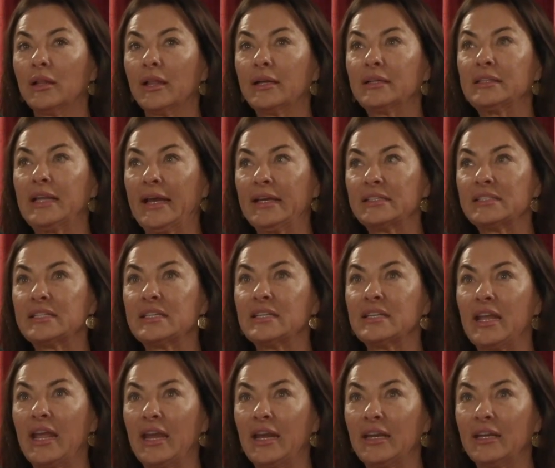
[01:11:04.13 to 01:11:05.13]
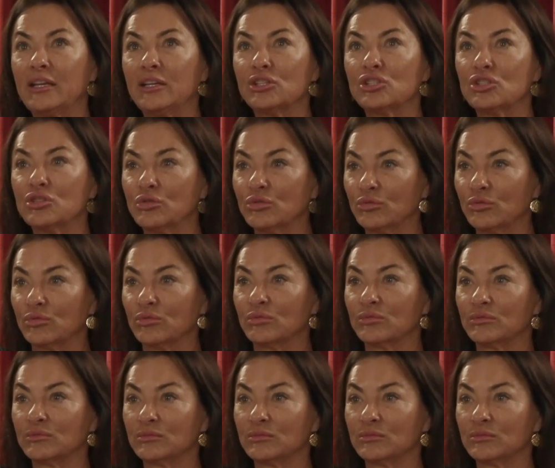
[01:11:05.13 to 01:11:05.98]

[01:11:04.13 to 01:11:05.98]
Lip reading: like 1982.